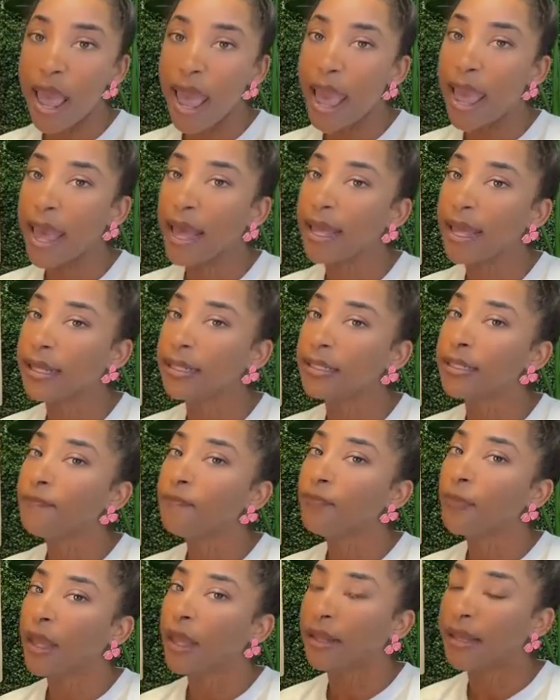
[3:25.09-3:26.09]
And
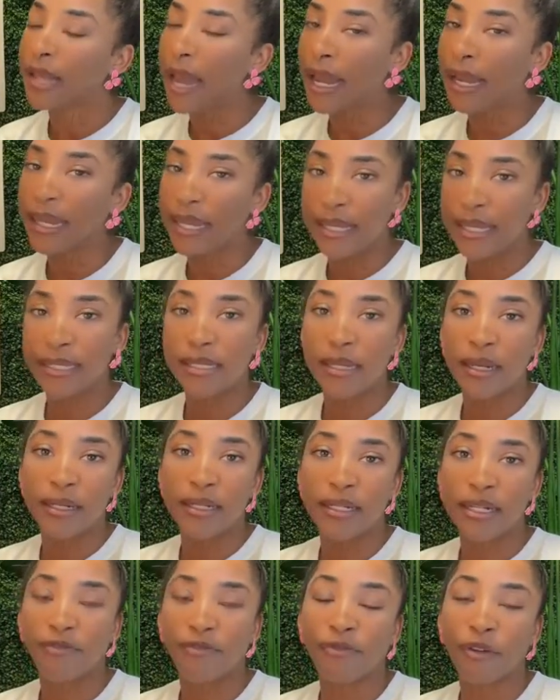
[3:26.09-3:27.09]
that is a
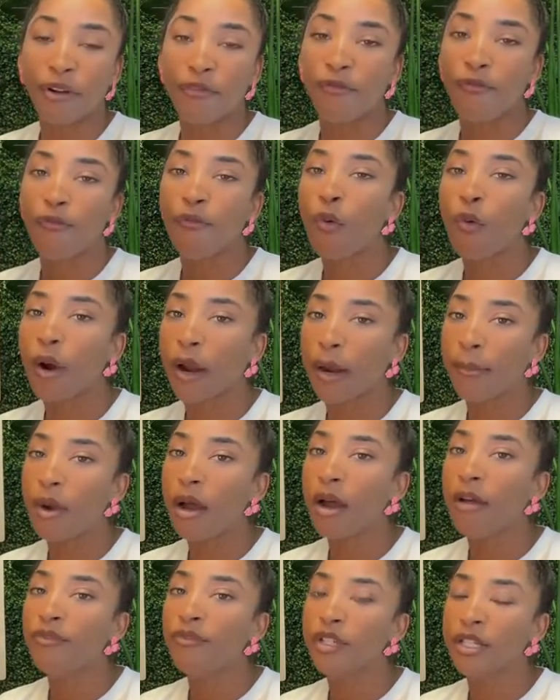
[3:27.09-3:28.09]
different form
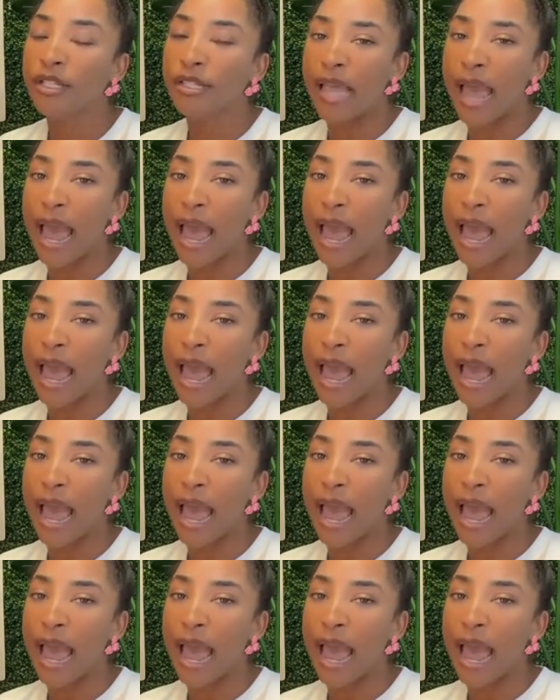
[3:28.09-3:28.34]
of just